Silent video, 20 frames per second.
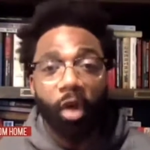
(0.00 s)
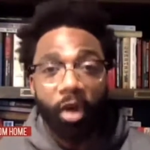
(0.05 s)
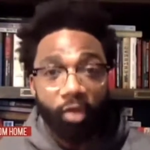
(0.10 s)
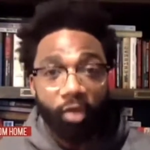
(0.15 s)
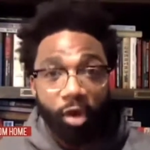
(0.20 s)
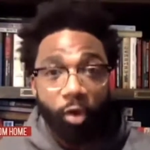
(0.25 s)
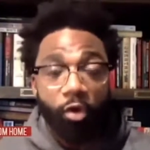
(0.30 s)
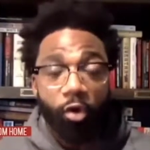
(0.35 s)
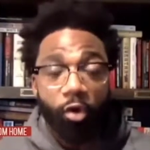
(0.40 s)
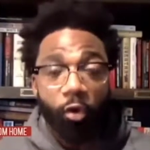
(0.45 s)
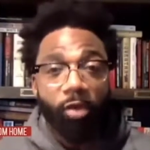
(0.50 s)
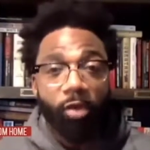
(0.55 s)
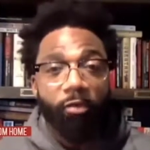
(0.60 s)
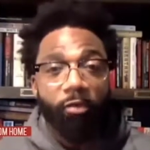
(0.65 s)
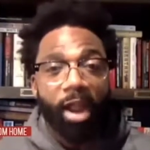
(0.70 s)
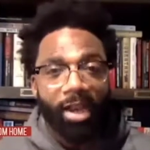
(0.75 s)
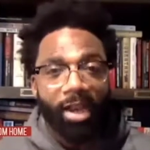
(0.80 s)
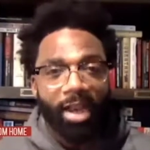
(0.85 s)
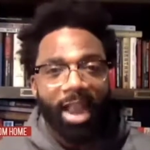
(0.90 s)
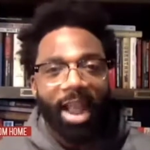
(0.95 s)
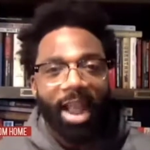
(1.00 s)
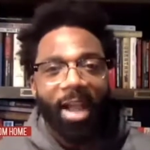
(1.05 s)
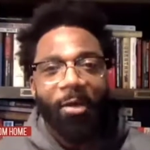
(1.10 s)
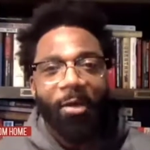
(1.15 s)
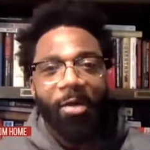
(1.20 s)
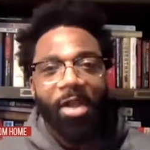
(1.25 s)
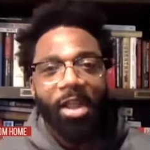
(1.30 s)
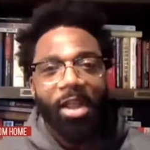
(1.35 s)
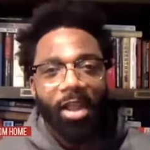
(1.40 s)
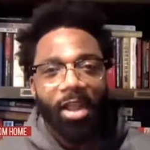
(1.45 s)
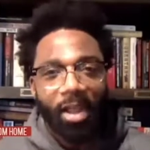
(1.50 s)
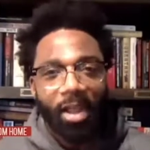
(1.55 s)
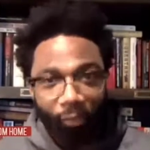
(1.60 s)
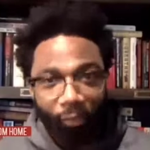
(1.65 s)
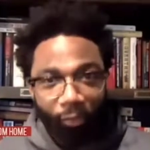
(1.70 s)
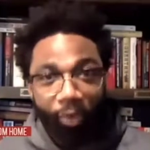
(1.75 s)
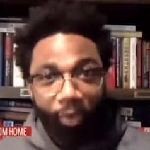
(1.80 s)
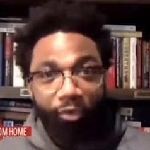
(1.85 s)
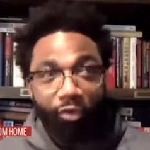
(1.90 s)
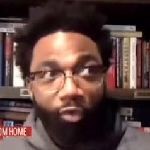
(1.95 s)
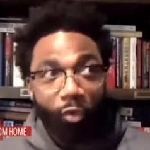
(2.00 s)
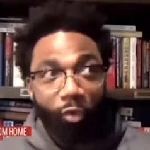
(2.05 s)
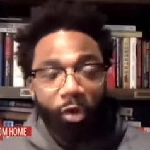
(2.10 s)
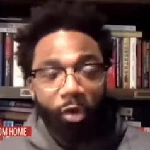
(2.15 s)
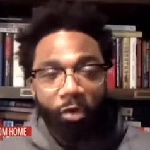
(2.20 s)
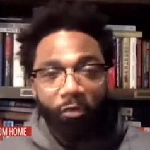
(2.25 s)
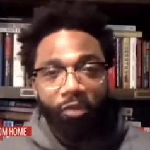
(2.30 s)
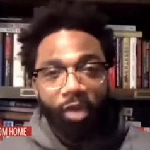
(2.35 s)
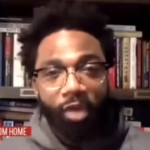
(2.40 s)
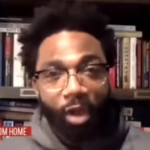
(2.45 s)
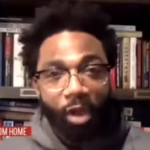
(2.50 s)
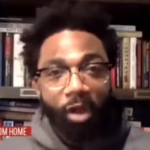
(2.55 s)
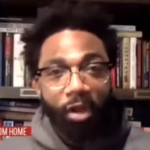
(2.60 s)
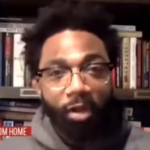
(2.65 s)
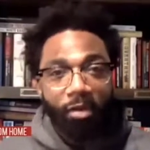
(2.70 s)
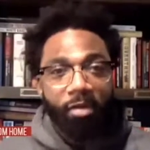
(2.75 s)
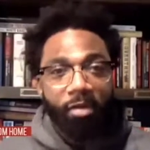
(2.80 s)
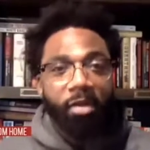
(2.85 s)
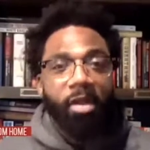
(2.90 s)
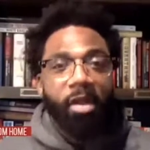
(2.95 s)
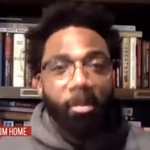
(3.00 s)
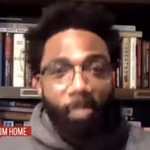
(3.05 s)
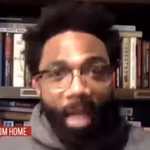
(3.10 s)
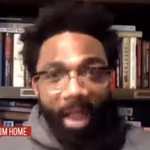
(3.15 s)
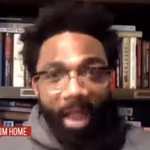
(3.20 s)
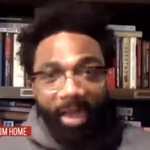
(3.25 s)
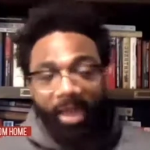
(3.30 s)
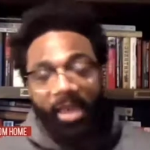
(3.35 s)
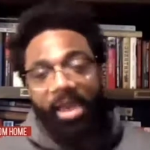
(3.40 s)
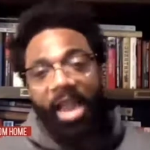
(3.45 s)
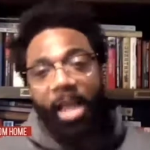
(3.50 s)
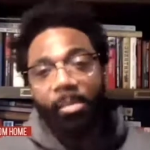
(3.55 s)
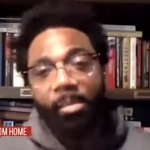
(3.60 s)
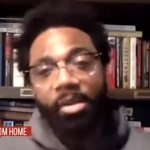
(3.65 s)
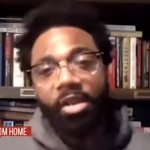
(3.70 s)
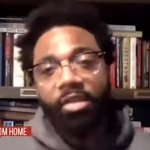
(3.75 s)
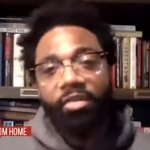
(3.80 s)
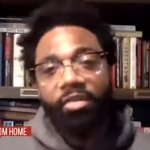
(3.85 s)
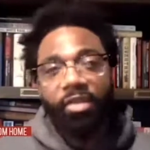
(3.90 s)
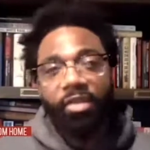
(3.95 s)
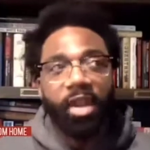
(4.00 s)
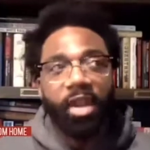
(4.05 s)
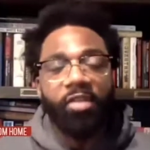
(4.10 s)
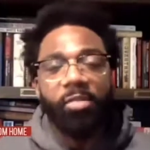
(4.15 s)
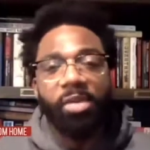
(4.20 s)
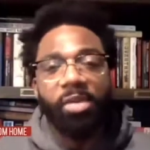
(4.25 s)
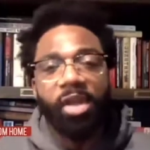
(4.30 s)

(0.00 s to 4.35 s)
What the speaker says: What are you doing right now is what you would have done back in the abolition days,